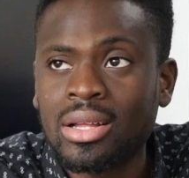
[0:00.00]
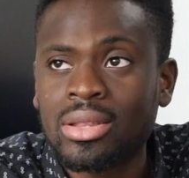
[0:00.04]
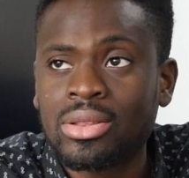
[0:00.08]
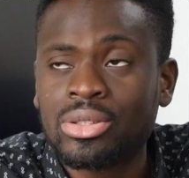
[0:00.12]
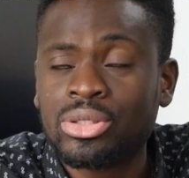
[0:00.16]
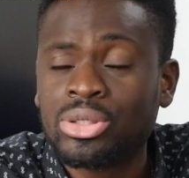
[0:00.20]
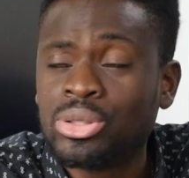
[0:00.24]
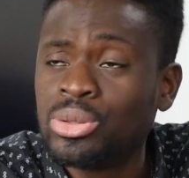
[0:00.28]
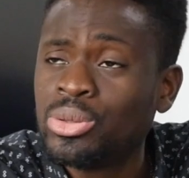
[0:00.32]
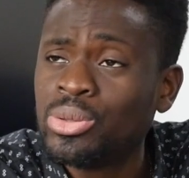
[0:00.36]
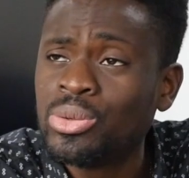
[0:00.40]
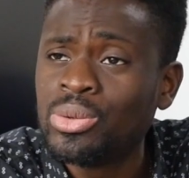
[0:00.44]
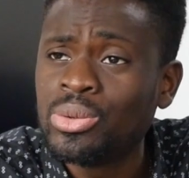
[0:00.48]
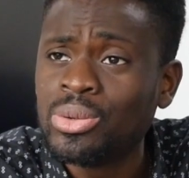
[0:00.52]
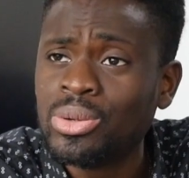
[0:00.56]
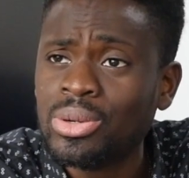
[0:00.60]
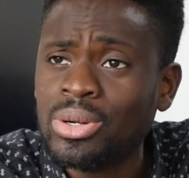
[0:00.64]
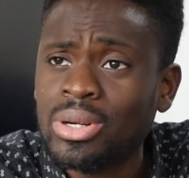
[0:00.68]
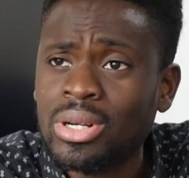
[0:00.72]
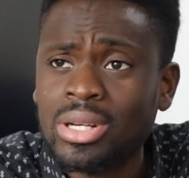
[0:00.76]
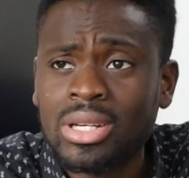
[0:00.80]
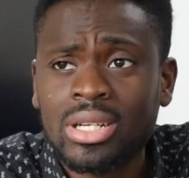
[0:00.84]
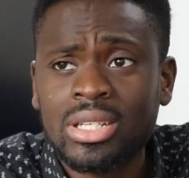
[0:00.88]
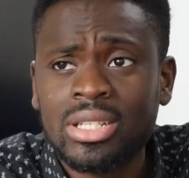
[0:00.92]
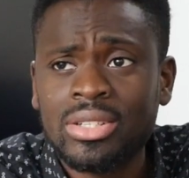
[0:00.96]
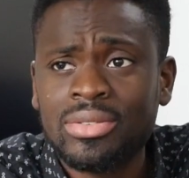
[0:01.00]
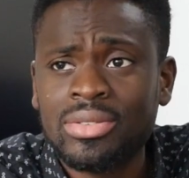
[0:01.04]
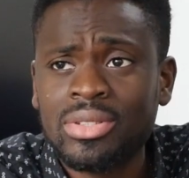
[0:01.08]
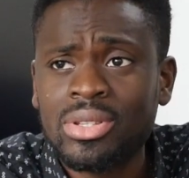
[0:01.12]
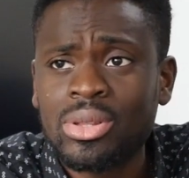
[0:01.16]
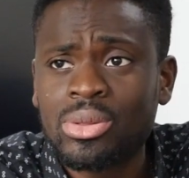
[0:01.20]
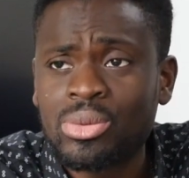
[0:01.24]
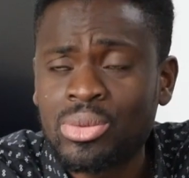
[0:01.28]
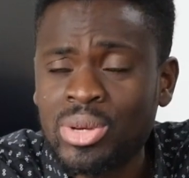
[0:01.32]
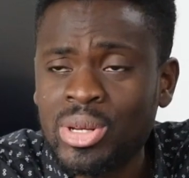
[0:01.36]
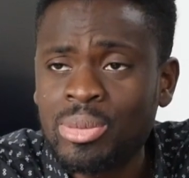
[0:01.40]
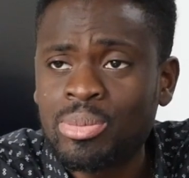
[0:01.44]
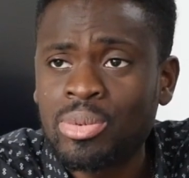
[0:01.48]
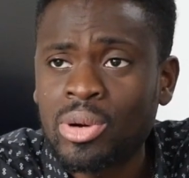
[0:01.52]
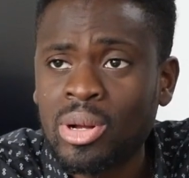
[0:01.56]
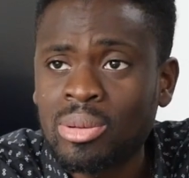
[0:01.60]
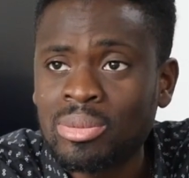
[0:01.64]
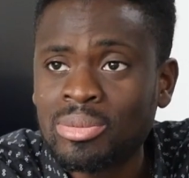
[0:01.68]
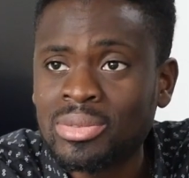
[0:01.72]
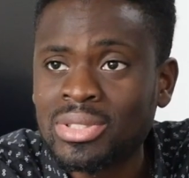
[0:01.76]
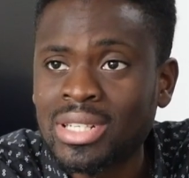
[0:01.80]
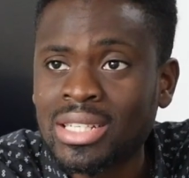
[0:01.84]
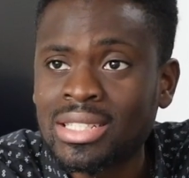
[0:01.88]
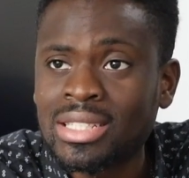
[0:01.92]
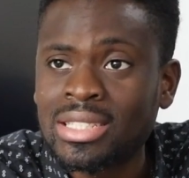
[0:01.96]
two, even three
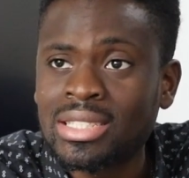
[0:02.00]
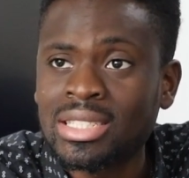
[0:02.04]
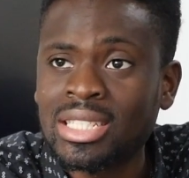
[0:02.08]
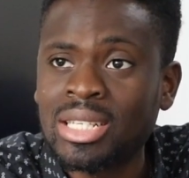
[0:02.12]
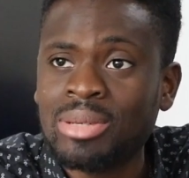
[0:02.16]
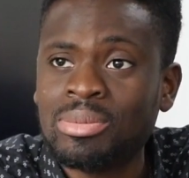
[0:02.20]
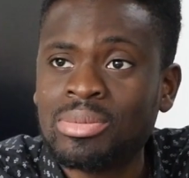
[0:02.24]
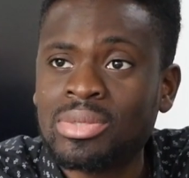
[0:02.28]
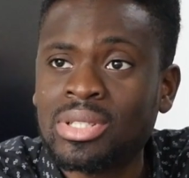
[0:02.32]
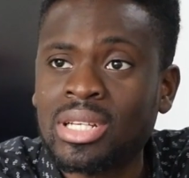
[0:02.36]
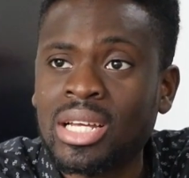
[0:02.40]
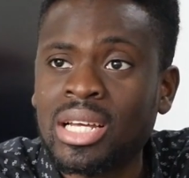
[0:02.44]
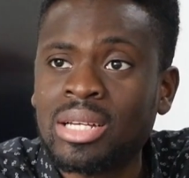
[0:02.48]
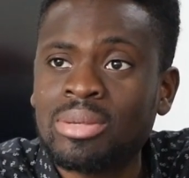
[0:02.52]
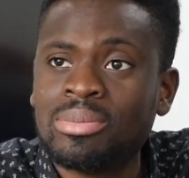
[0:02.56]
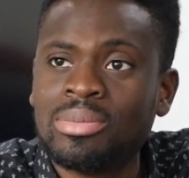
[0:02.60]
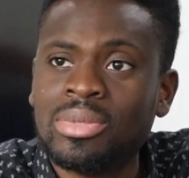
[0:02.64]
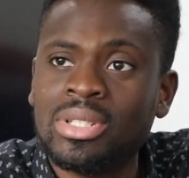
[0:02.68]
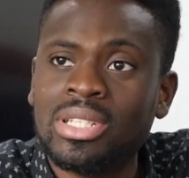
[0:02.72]
problems at the same time,